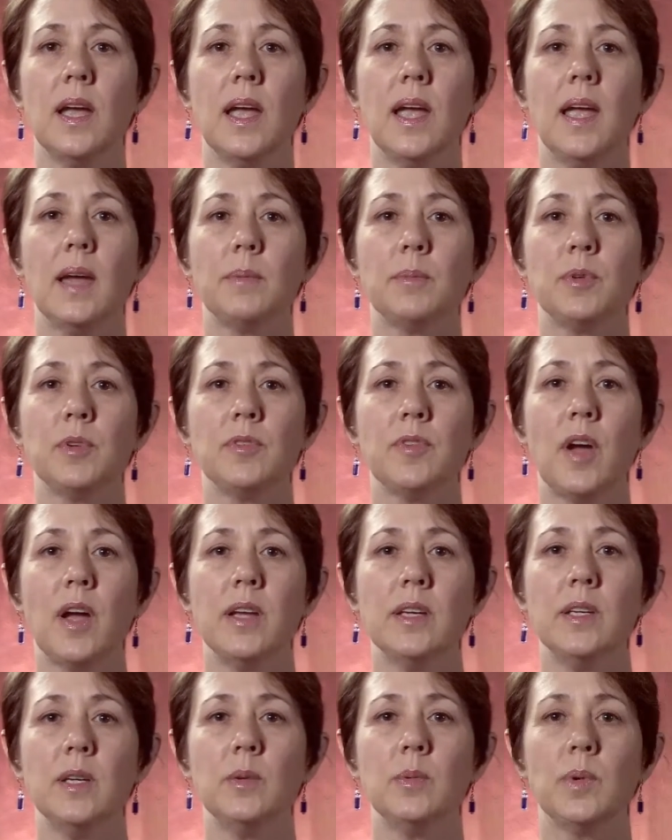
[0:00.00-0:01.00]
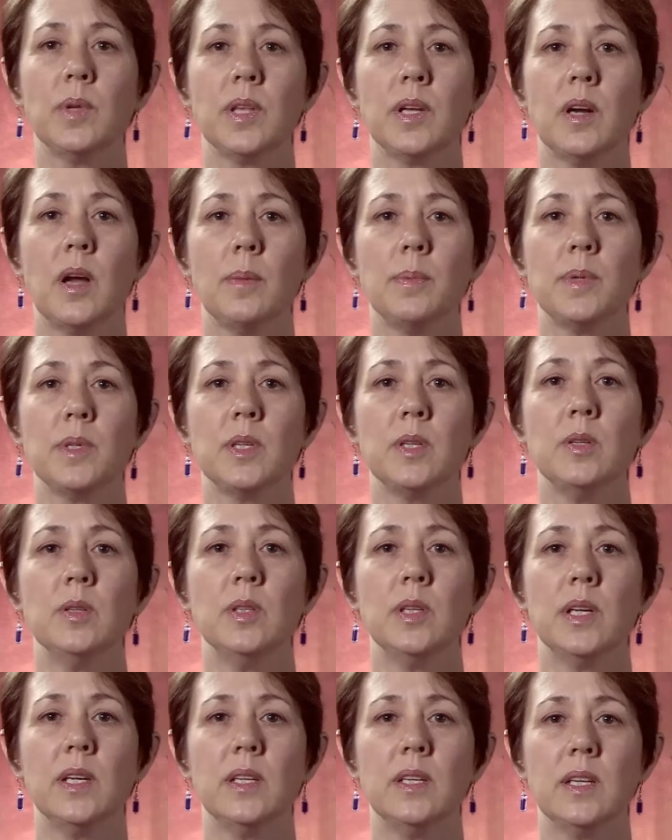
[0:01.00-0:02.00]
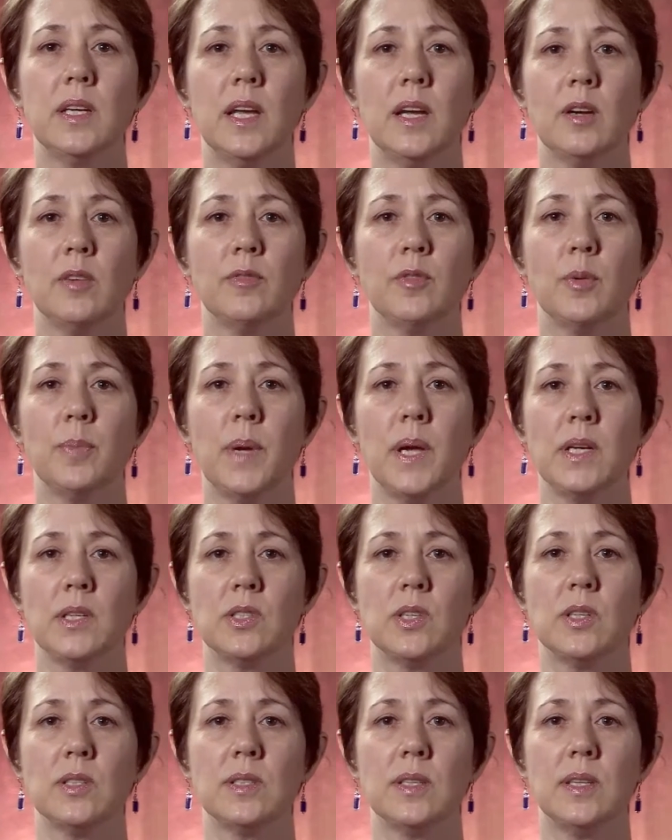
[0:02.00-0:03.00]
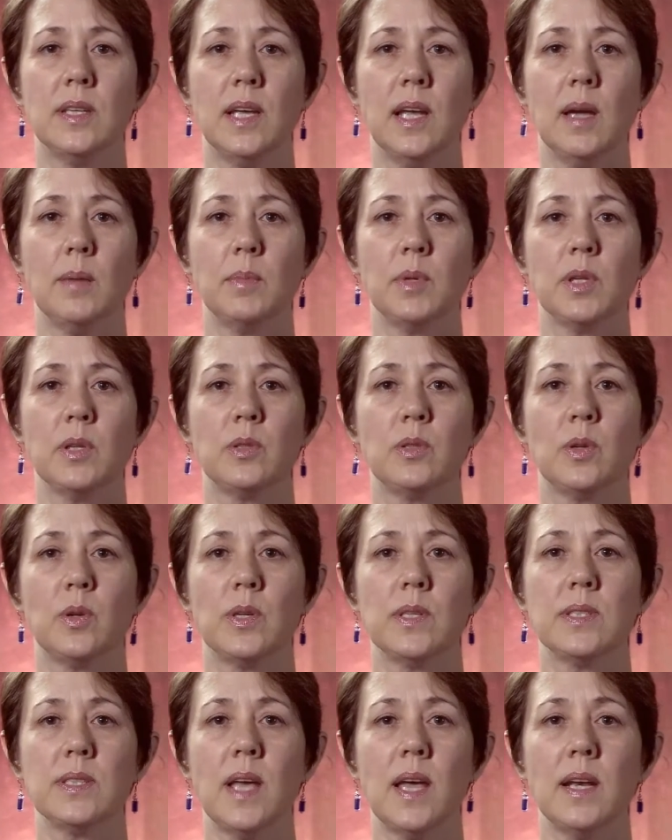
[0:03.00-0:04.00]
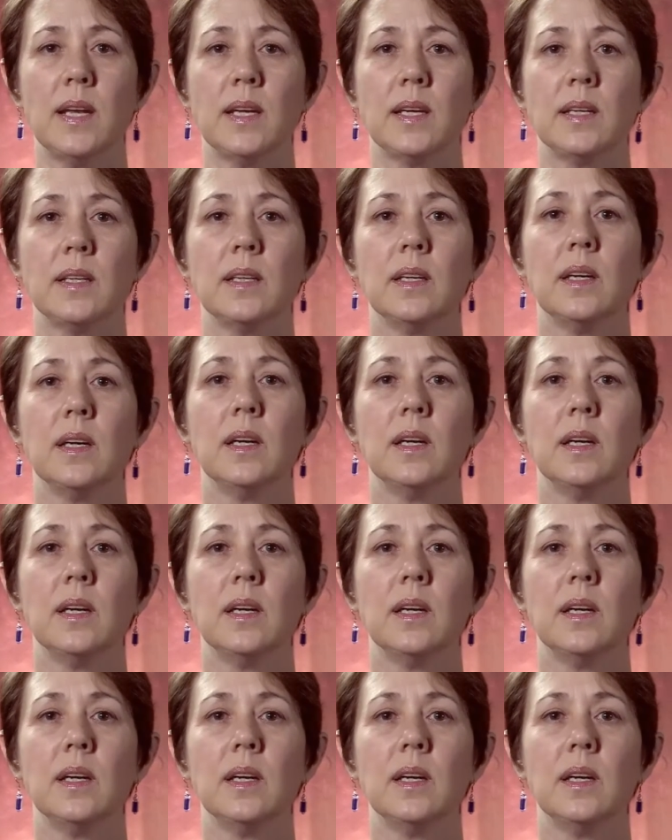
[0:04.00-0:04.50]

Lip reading: and provide you with an opportunity to care for patients in the ambulatory setting.